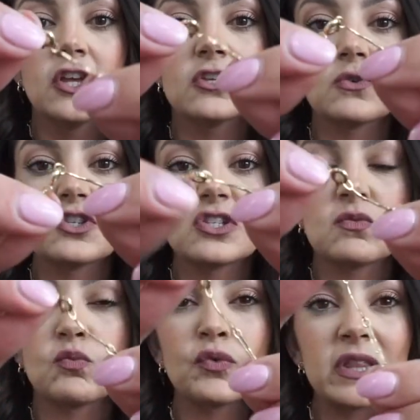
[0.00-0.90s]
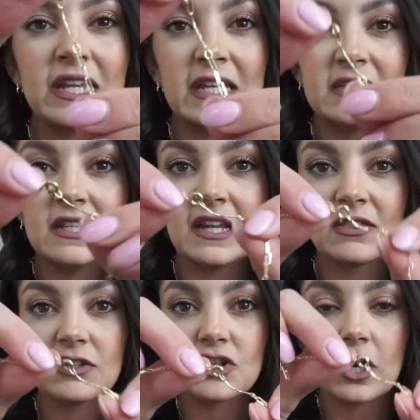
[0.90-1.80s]
so it's just really easy to
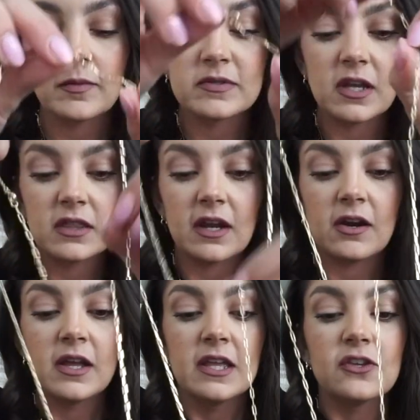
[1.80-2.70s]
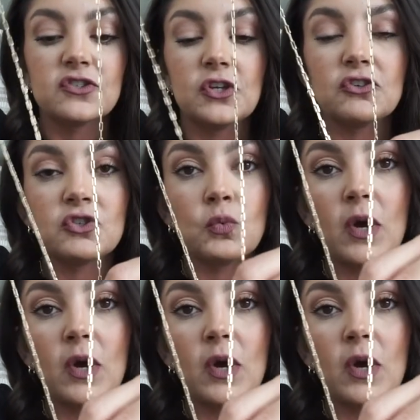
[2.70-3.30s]
get the charms on there. So you could do